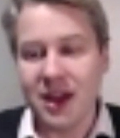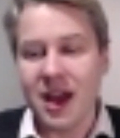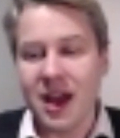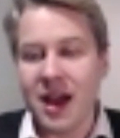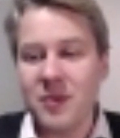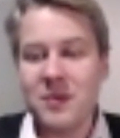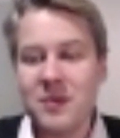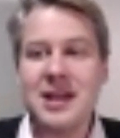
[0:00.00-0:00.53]

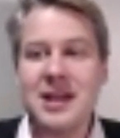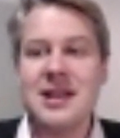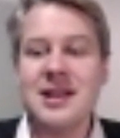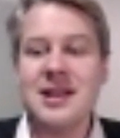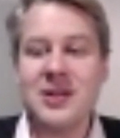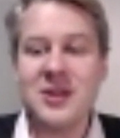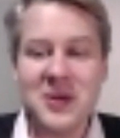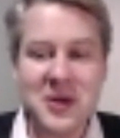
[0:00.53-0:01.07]
We
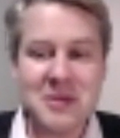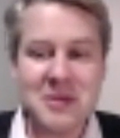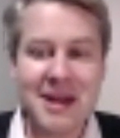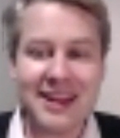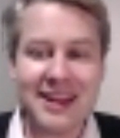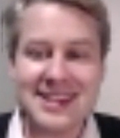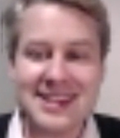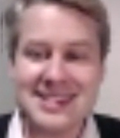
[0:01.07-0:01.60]
learn
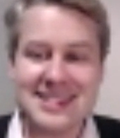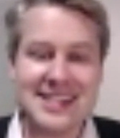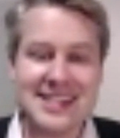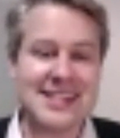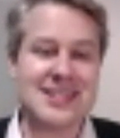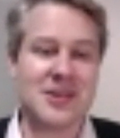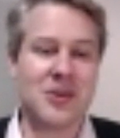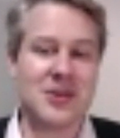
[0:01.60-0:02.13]
about these
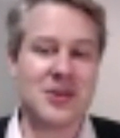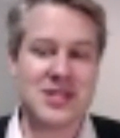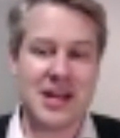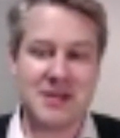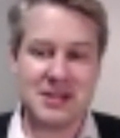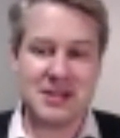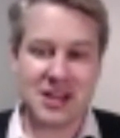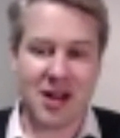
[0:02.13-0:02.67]
things across our
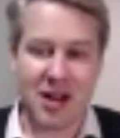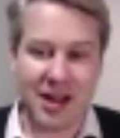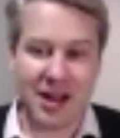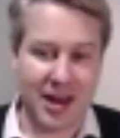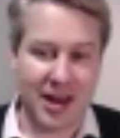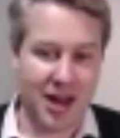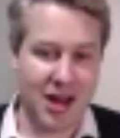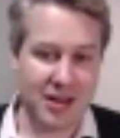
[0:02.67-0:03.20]
entire
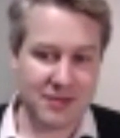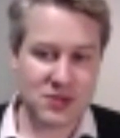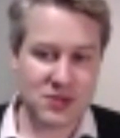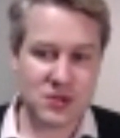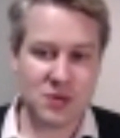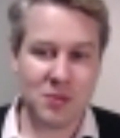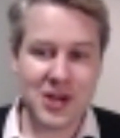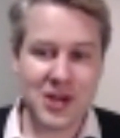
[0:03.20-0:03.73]

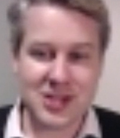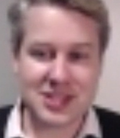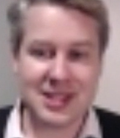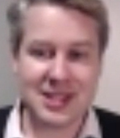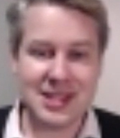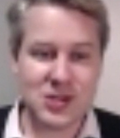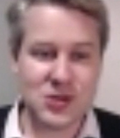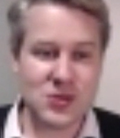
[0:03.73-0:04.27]
lives. We just
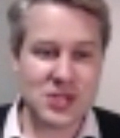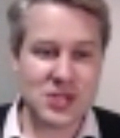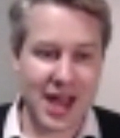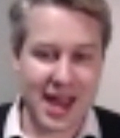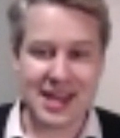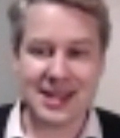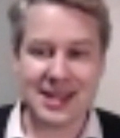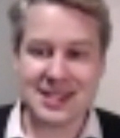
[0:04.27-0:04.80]
need to
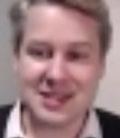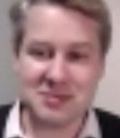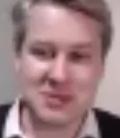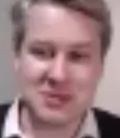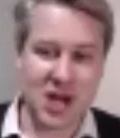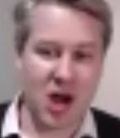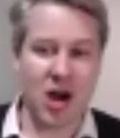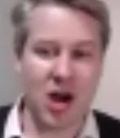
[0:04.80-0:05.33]
take some
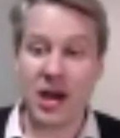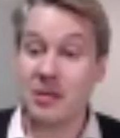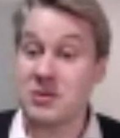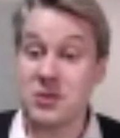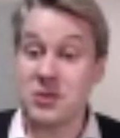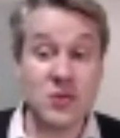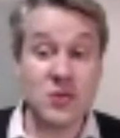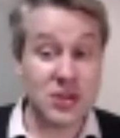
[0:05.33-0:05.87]
time
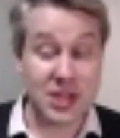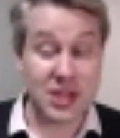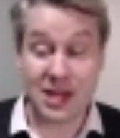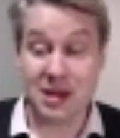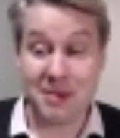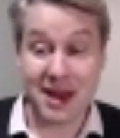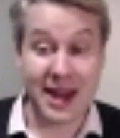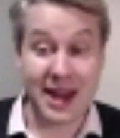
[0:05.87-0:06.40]
to think
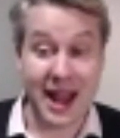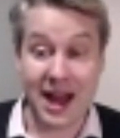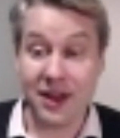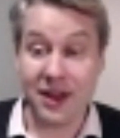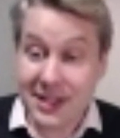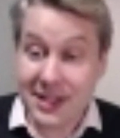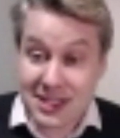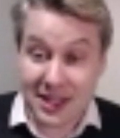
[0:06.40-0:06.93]
about how
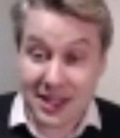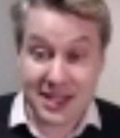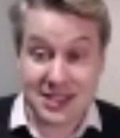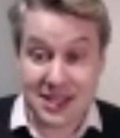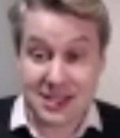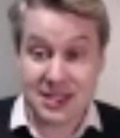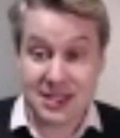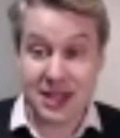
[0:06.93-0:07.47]
these
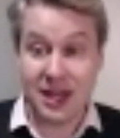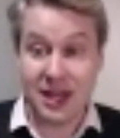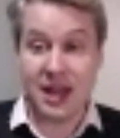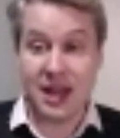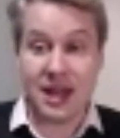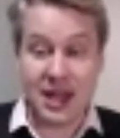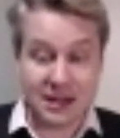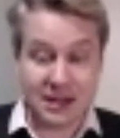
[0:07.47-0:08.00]
lessons
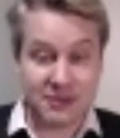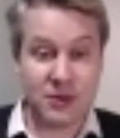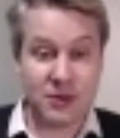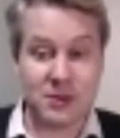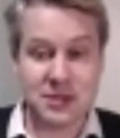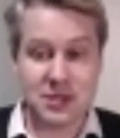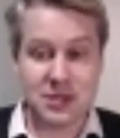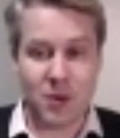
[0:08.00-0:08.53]

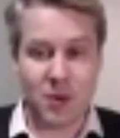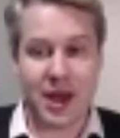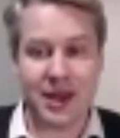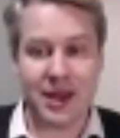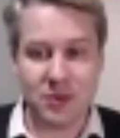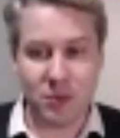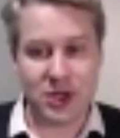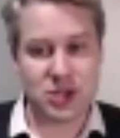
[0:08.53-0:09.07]
influence the way
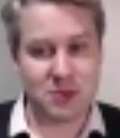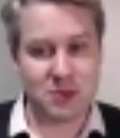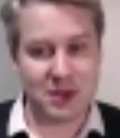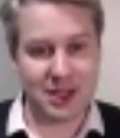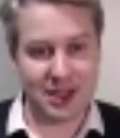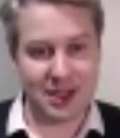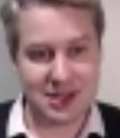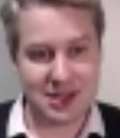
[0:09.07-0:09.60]
in which we lead.